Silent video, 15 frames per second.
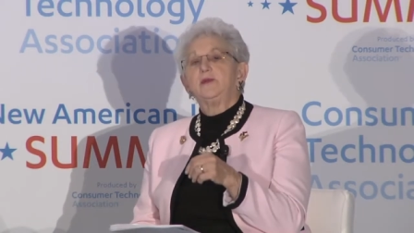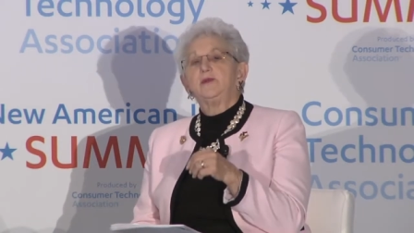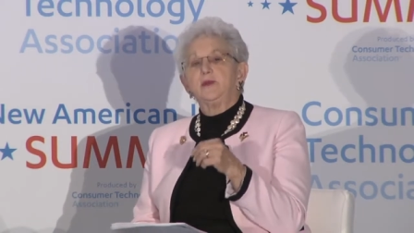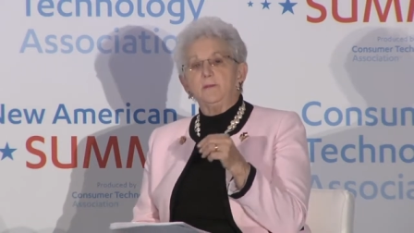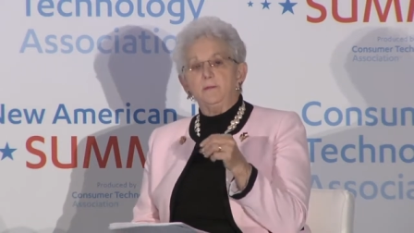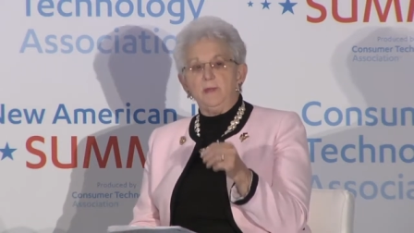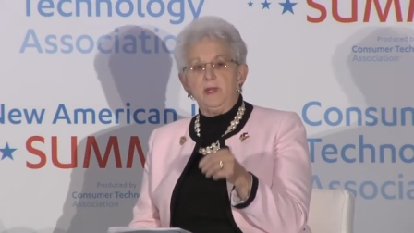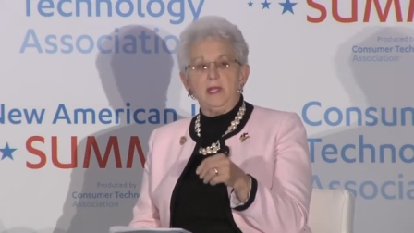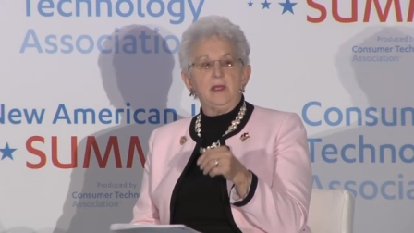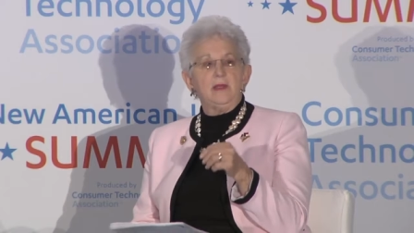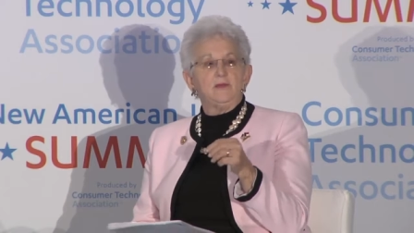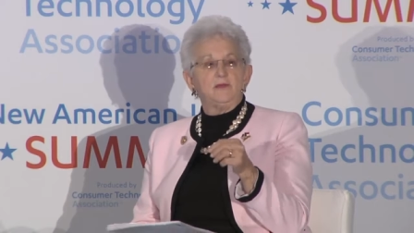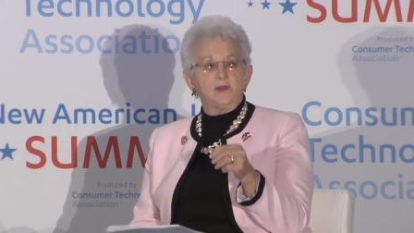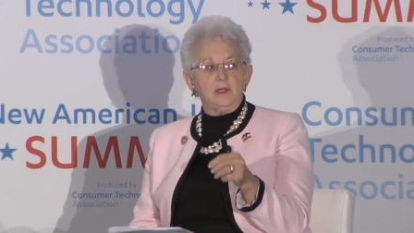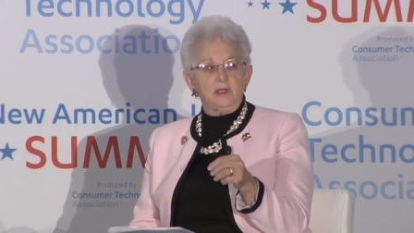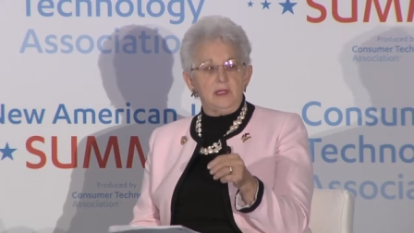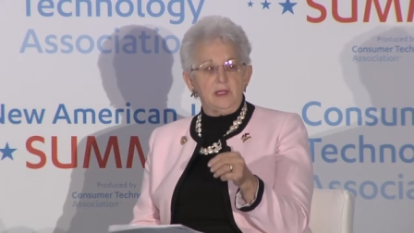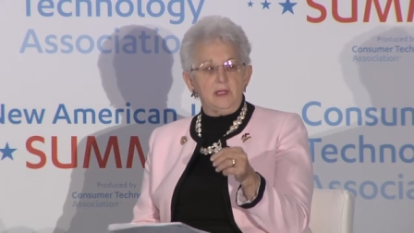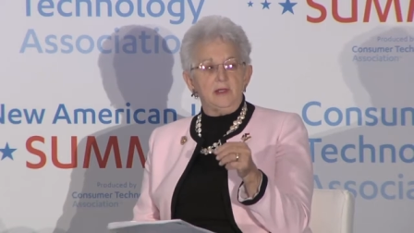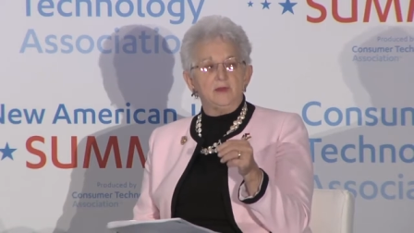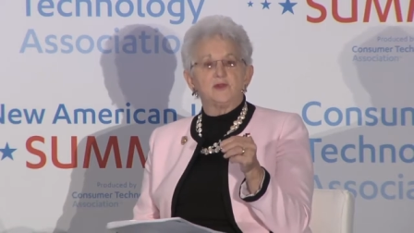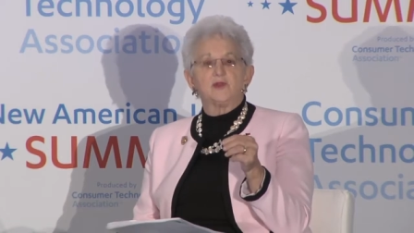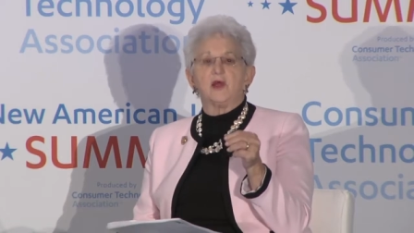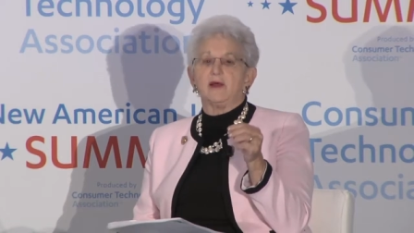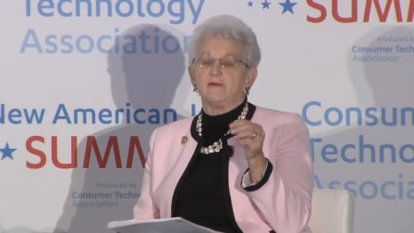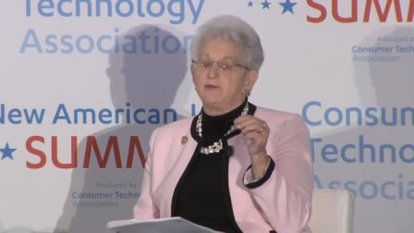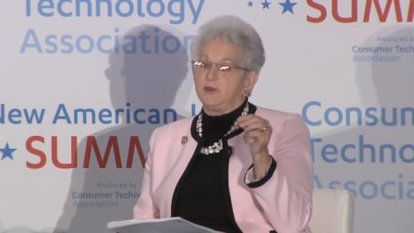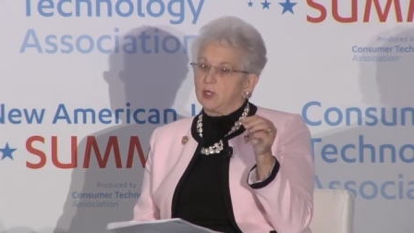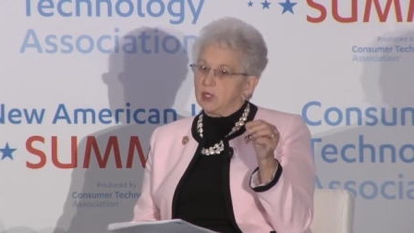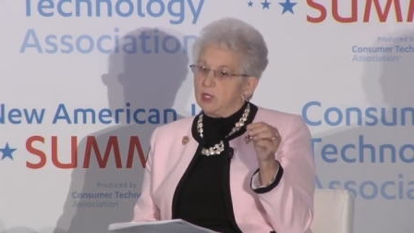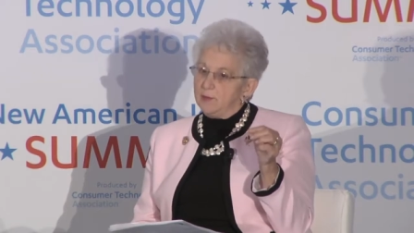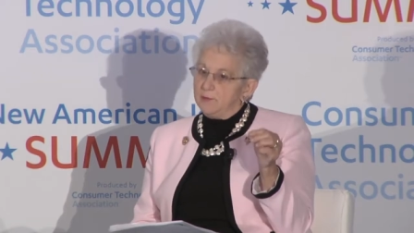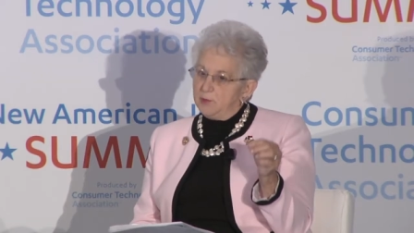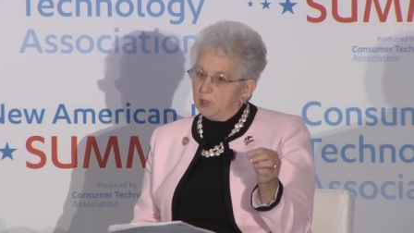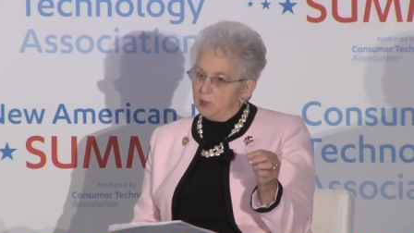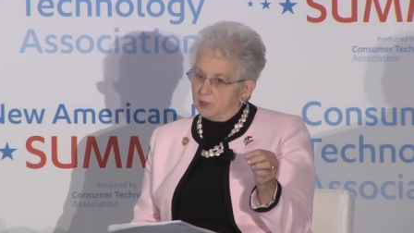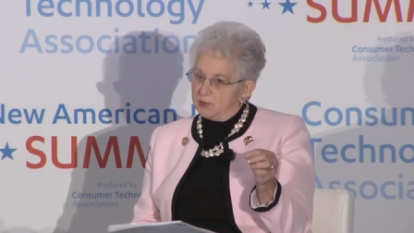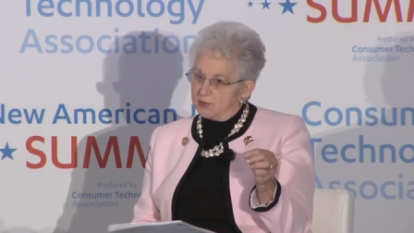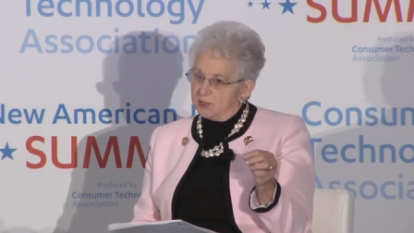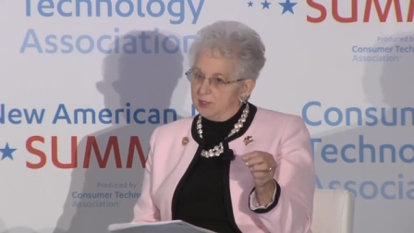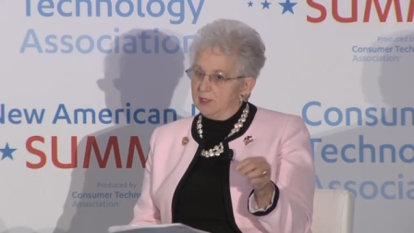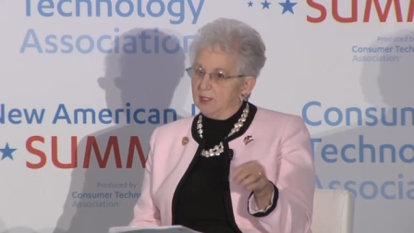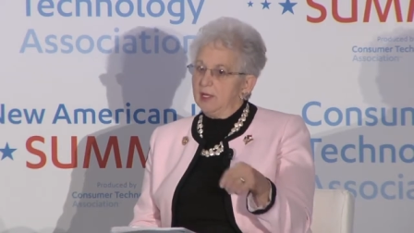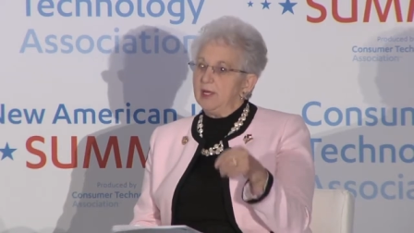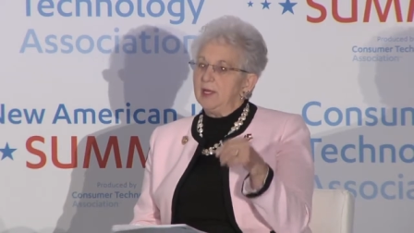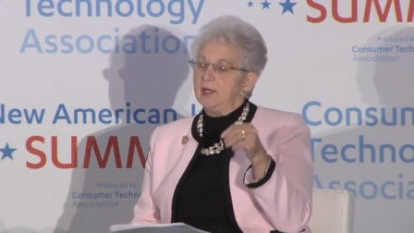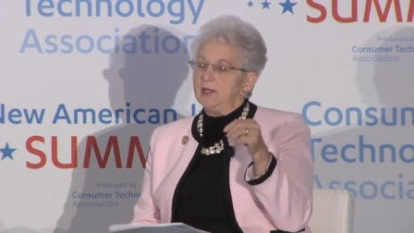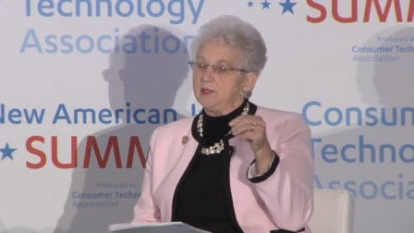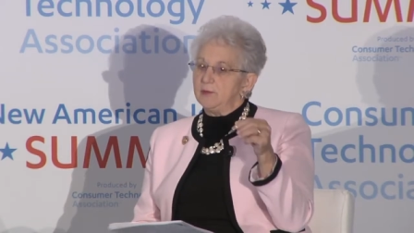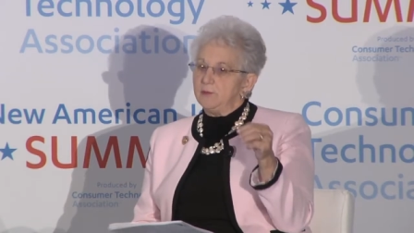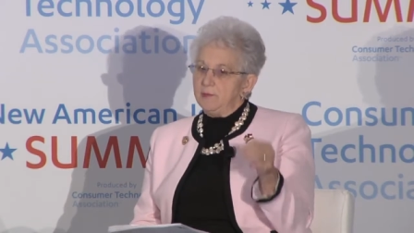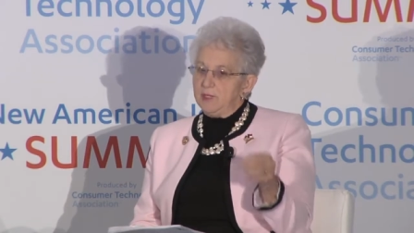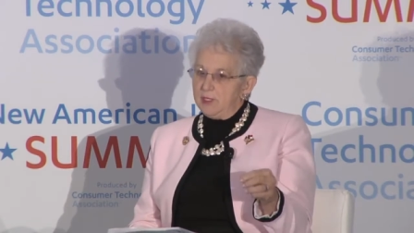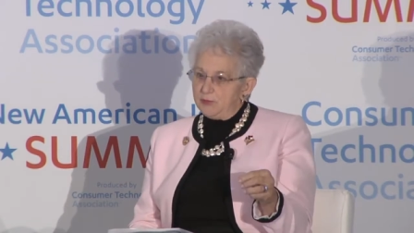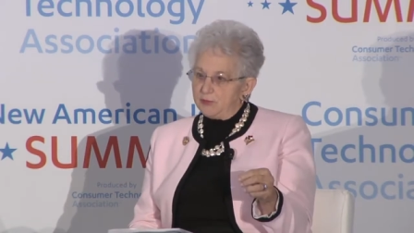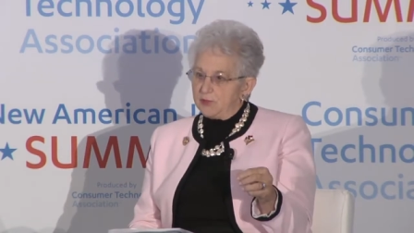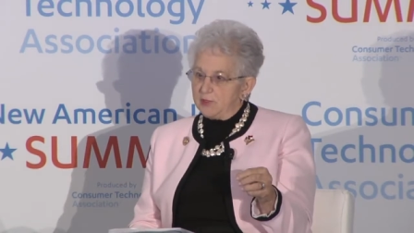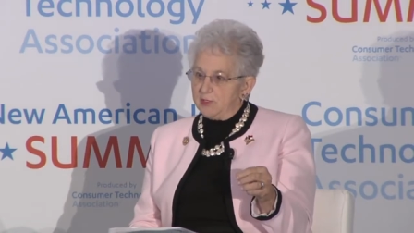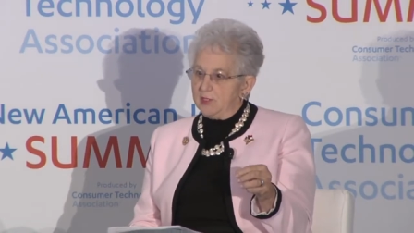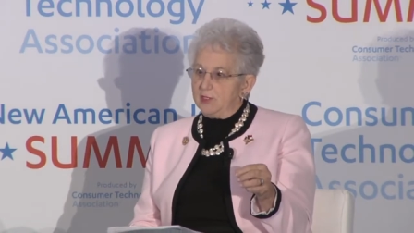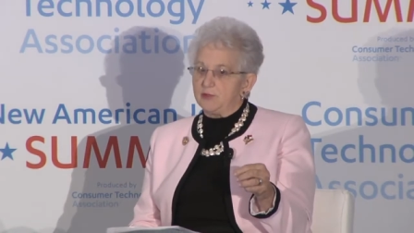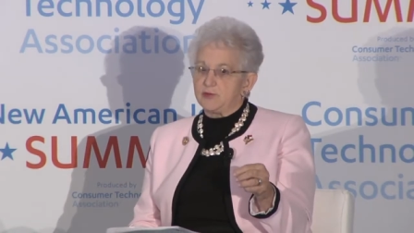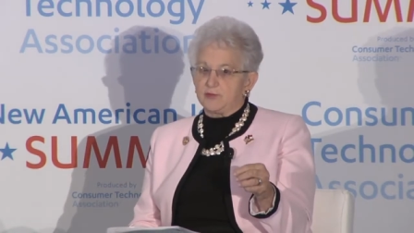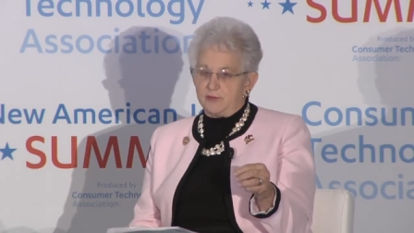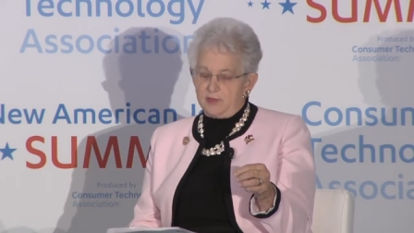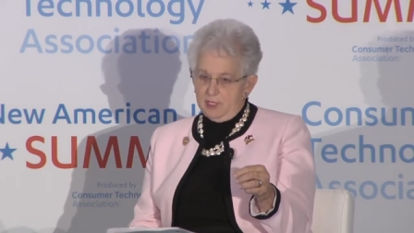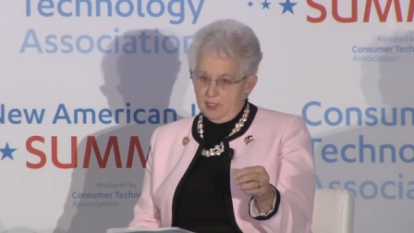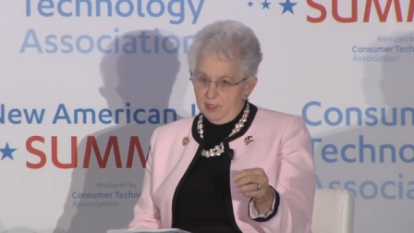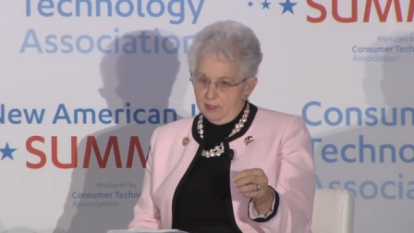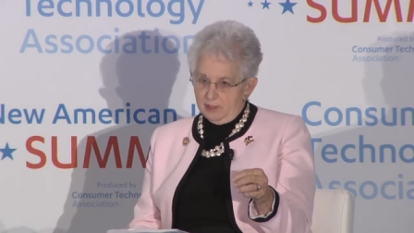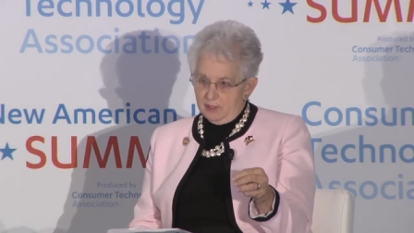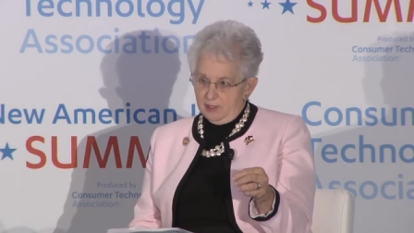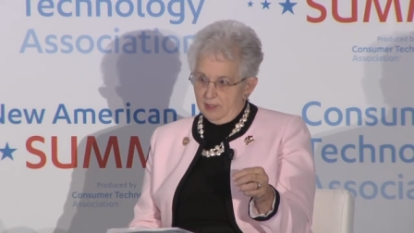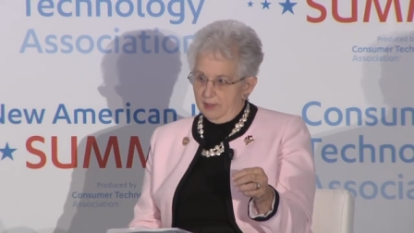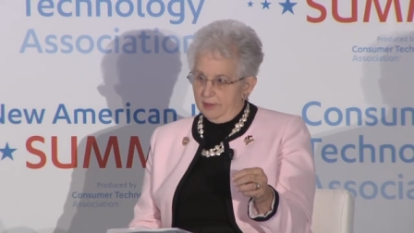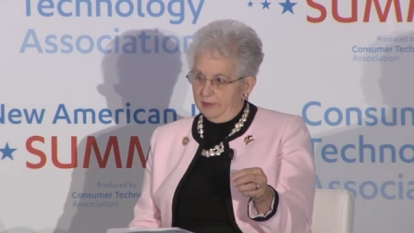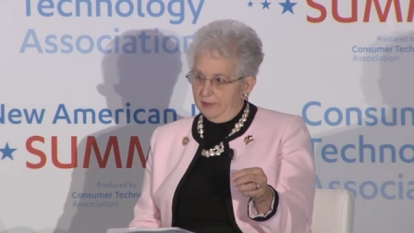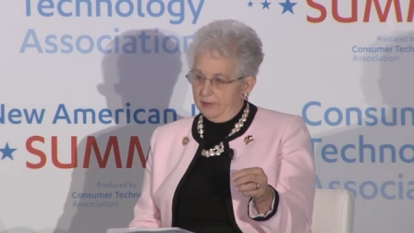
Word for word: to meet the needs of the community and to meet the needs of the area.